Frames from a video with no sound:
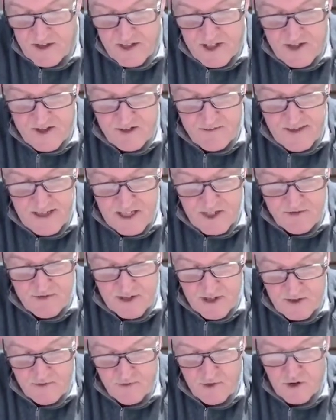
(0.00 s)
others from entering
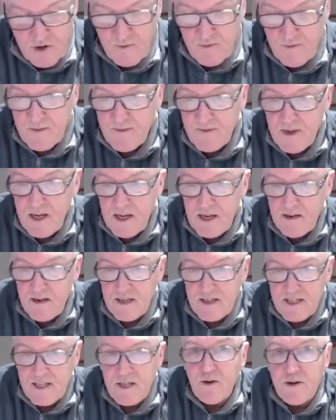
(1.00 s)
the room
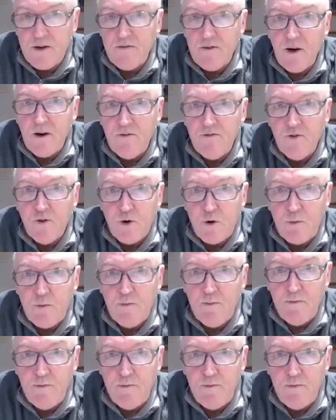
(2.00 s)
until you've got full